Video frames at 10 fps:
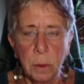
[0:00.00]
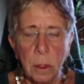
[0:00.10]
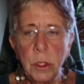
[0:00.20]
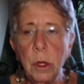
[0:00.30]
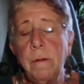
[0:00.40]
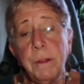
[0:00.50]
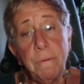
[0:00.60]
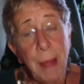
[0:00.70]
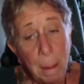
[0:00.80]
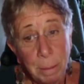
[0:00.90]
So if the
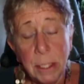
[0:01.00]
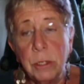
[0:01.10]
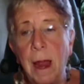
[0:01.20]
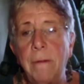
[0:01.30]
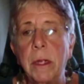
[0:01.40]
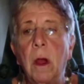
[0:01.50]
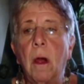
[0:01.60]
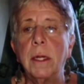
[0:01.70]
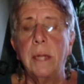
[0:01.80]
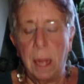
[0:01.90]
families are having a
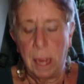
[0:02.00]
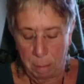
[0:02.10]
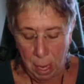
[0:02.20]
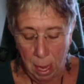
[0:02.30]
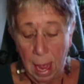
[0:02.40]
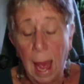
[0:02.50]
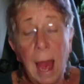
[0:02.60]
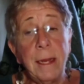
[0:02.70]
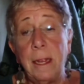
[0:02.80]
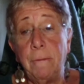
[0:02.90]
hard time,
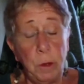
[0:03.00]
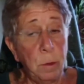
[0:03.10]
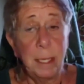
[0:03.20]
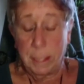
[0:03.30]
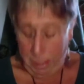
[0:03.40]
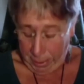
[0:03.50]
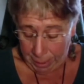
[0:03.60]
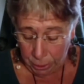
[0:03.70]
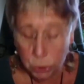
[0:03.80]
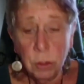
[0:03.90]
and if you as
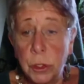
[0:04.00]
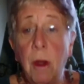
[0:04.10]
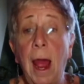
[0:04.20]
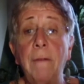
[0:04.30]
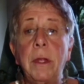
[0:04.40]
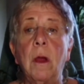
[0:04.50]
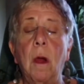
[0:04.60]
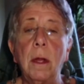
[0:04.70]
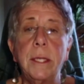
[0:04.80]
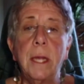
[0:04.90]
teachers are having a
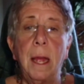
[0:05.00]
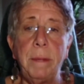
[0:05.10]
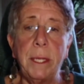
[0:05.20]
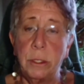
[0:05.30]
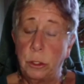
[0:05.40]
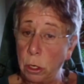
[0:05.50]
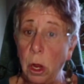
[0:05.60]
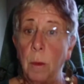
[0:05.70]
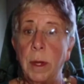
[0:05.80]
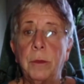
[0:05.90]
hard time because you're
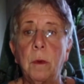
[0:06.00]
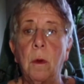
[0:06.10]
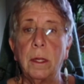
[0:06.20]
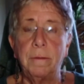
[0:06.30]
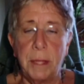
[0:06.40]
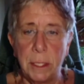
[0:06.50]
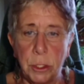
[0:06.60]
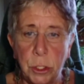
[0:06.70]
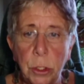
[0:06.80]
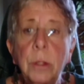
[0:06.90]
going through all of this
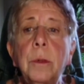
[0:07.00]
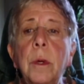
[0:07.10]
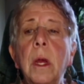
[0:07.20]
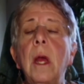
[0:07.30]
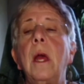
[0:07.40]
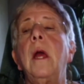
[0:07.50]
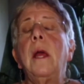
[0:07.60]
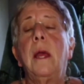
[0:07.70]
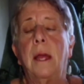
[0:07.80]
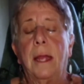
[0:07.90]
too,
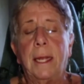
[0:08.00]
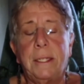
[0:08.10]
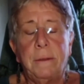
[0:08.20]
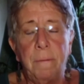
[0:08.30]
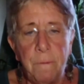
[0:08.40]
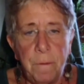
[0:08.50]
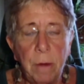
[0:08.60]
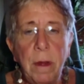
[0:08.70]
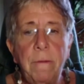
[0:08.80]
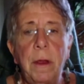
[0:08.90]
it's
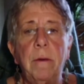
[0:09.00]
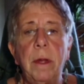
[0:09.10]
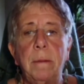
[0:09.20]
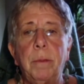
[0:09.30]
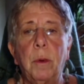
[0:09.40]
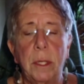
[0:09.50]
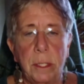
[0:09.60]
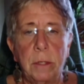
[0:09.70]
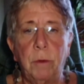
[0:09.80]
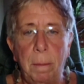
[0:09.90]
very, very important
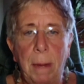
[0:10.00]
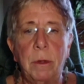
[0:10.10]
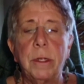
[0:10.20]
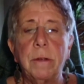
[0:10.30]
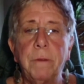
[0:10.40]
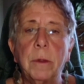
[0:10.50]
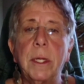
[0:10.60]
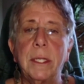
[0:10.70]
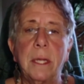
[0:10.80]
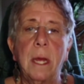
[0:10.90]
to remember to
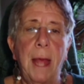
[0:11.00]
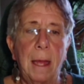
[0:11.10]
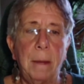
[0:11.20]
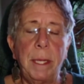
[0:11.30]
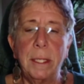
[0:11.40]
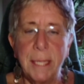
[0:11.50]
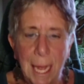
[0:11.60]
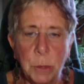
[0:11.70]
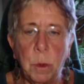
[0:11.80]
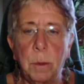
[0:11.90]
focus on that, because
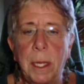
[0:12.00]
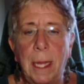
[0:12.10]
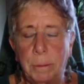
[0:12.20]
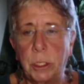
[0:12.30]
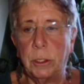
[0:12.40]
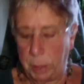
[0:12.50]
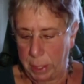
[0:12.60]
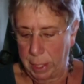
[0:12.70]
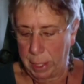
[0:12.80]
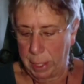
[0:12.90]
that's what will help children
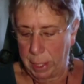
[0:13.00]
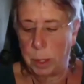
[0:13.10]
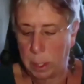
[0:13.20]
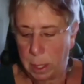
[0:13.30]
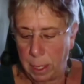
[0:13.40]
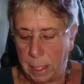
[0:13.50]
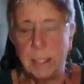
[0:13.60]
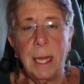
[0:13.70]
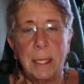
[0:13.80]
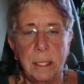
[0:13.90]
get through it, is
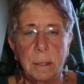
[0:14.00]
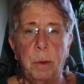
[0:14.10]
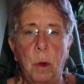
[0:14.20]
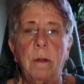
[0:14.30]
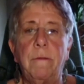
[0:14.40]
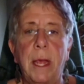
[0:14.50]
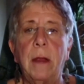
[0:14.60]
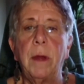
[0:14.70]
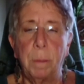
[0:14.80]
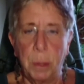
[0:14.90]
that supportive,
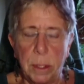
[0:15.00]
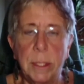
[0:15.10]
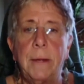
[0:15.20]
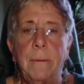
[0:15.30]
caring person.